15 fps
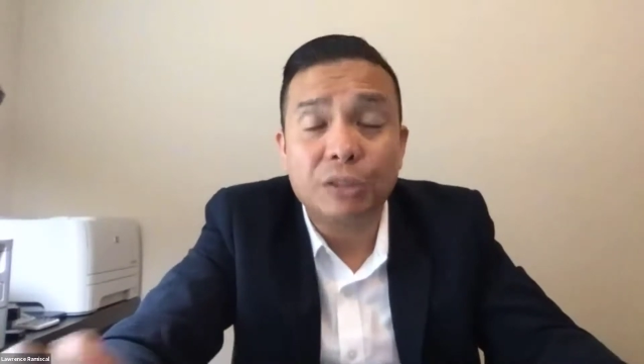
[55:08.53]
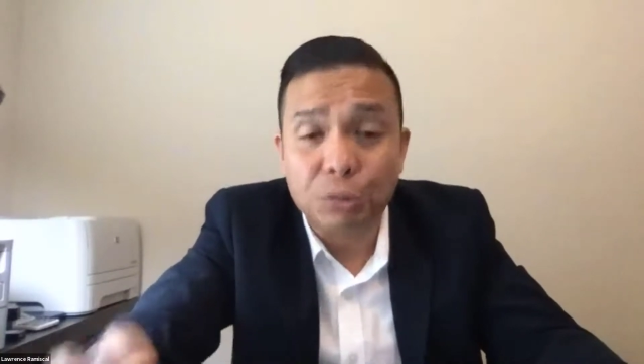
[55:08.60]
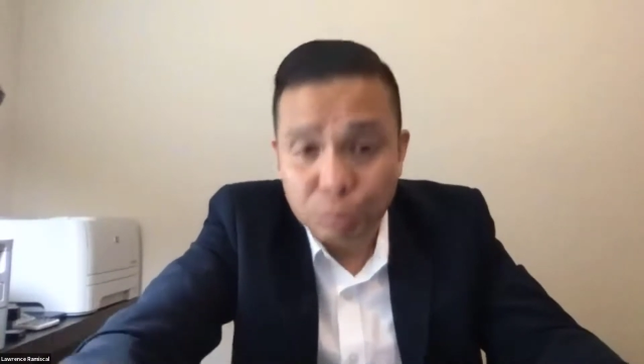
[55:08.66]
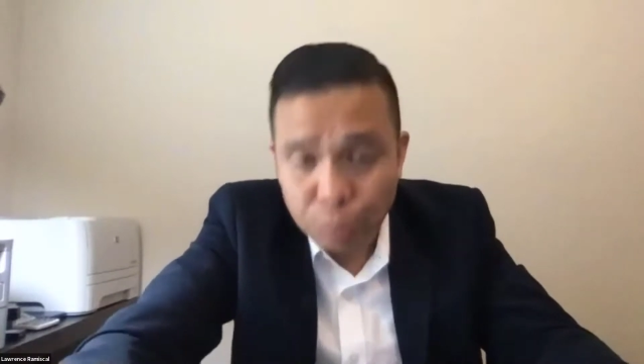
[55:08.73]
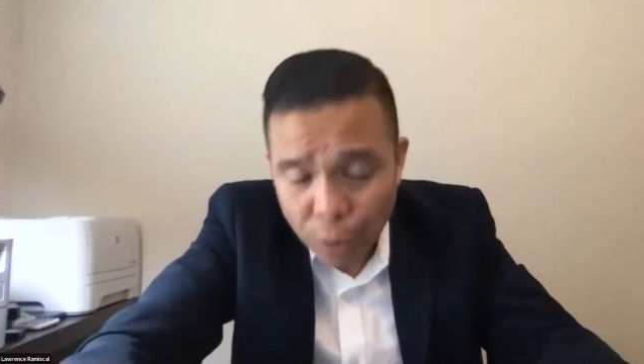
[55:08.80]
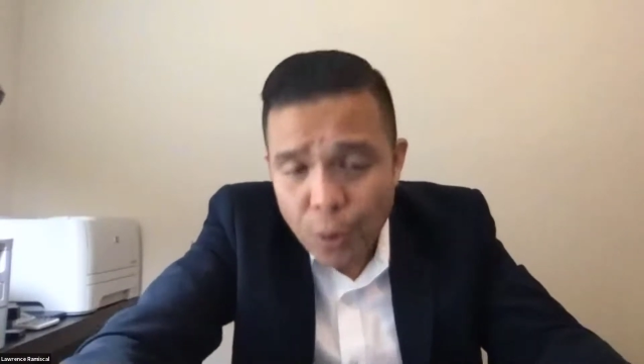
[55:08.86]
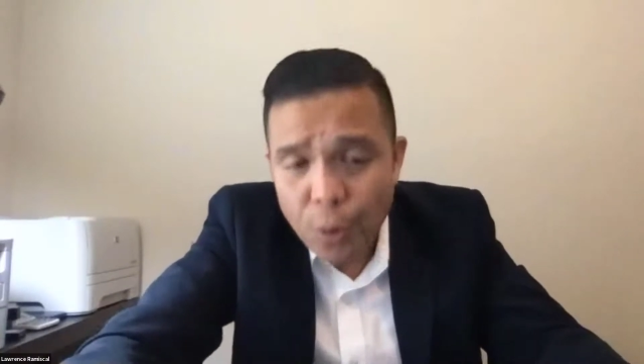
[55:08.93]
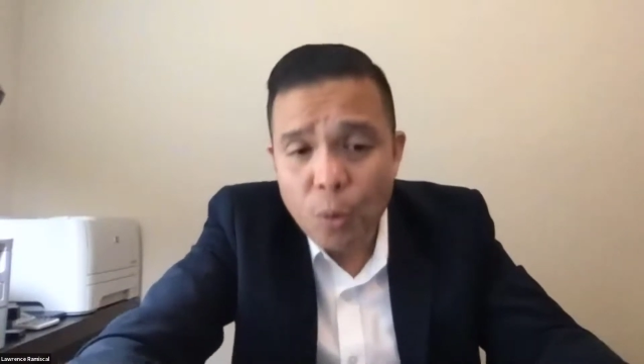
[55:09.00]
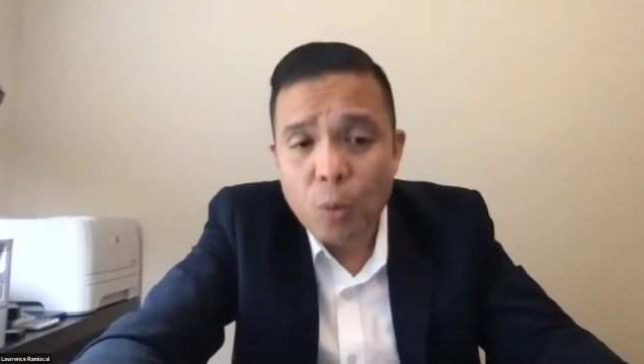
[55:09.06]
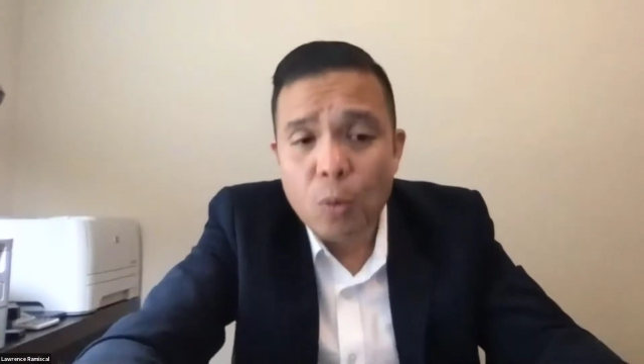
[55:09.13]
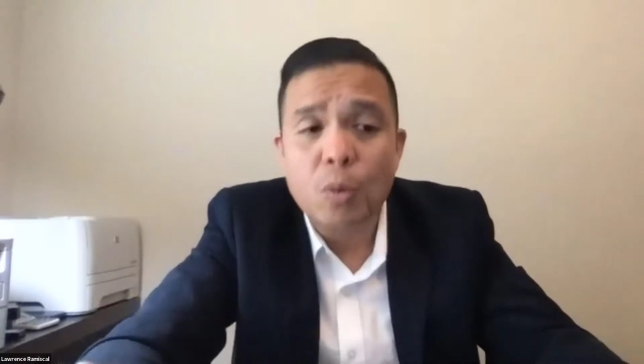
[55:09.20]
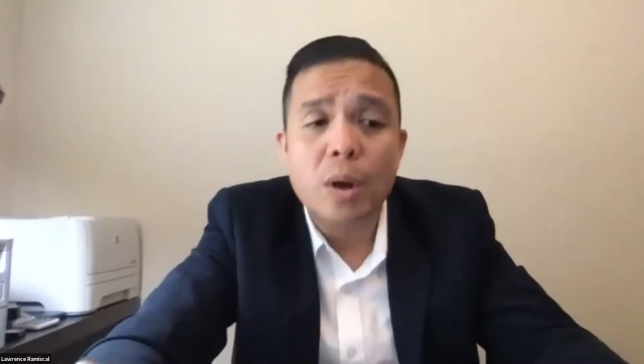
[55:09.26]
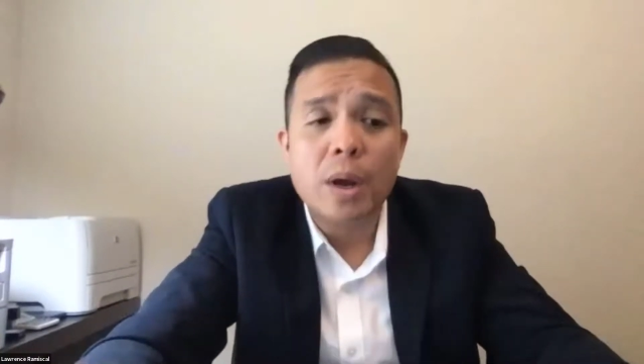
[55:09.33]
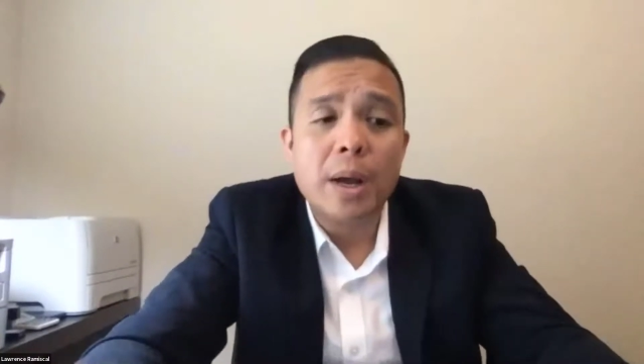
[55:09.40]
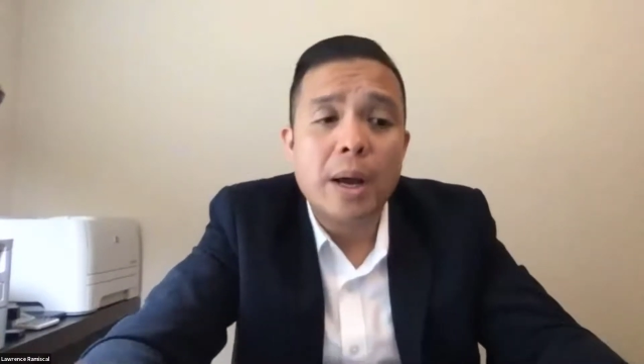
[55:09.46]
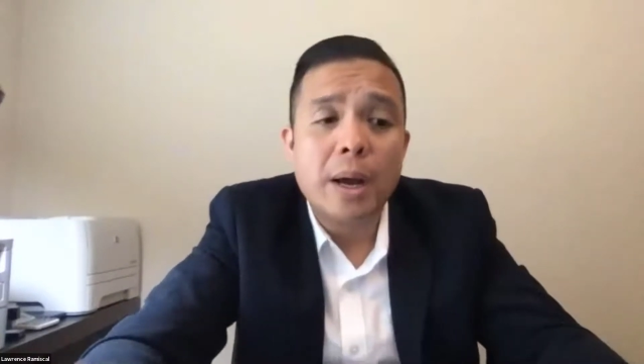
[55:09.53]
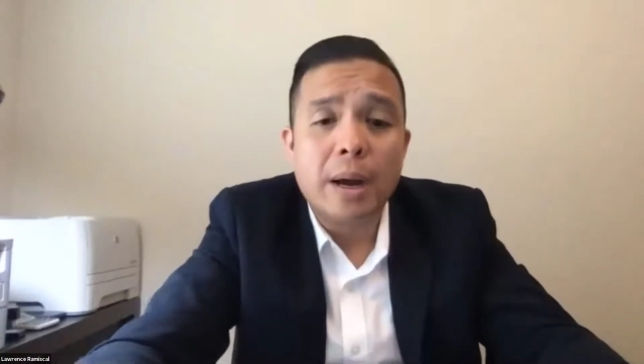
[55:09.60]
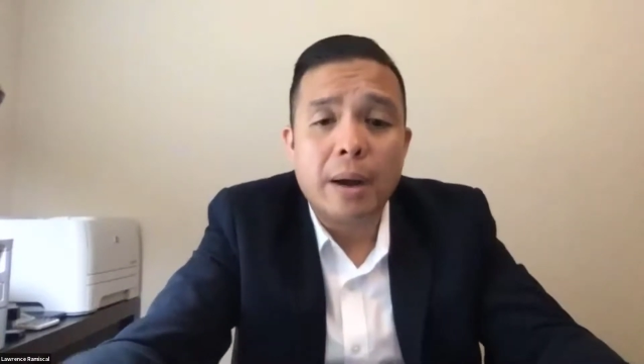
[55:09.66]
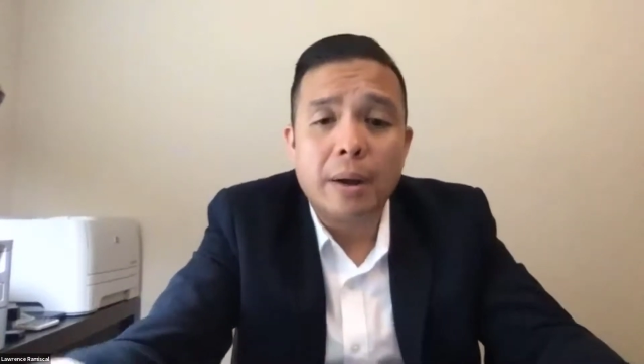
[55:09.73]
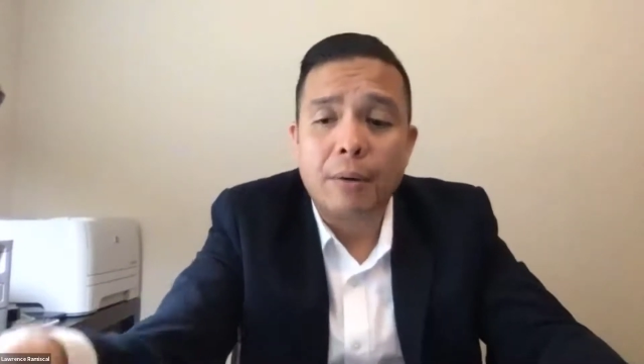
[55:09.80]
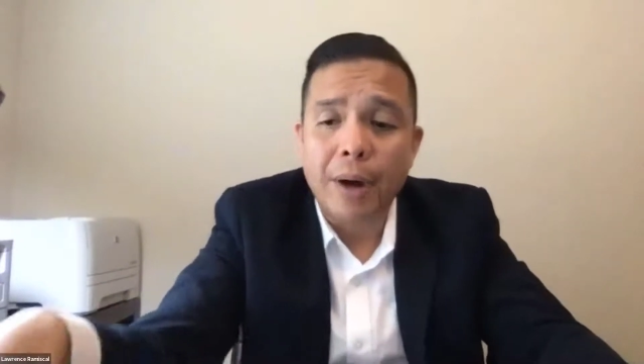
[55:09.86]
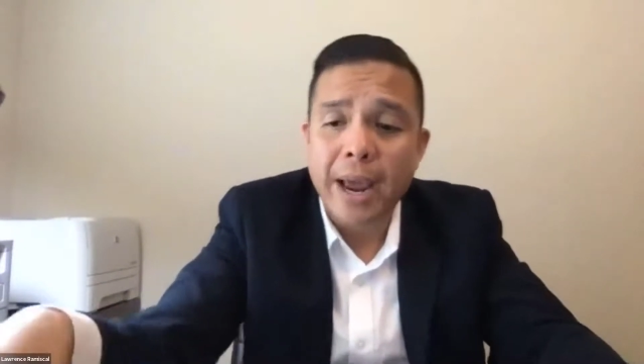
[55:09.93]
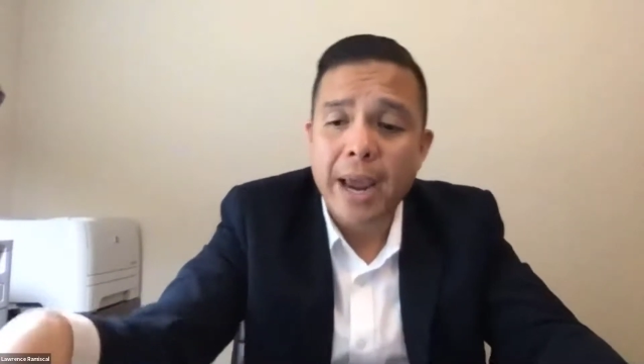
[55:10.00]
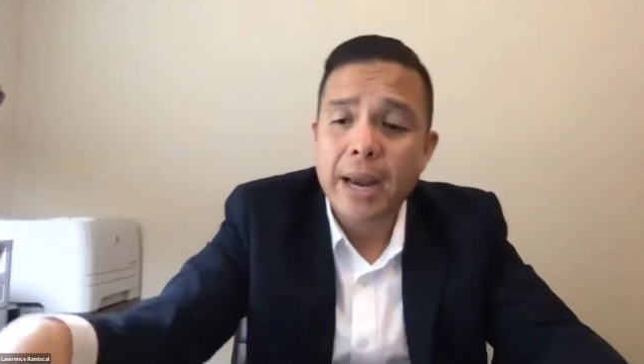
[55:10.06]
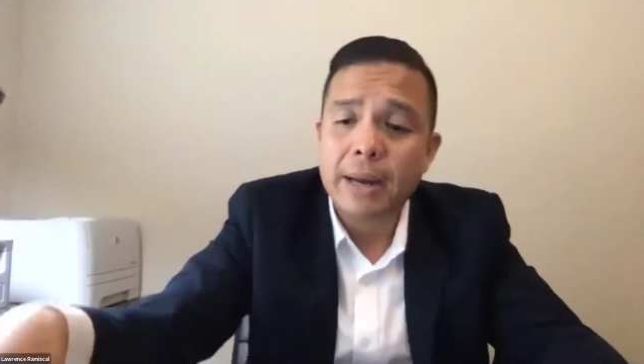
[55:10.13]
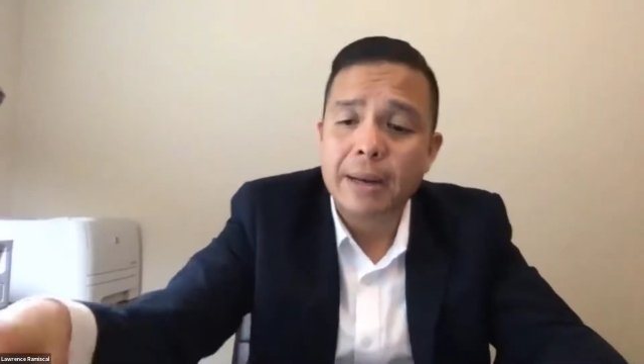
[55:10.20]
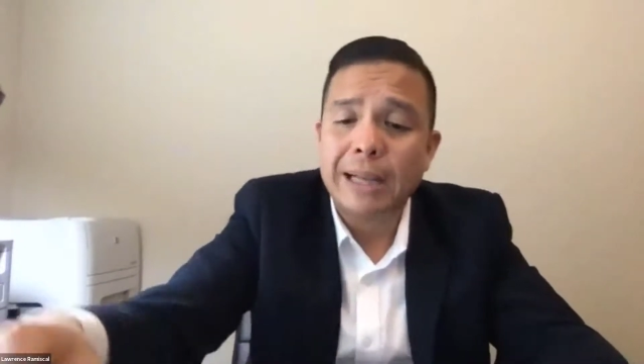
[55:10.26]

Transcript: true, right?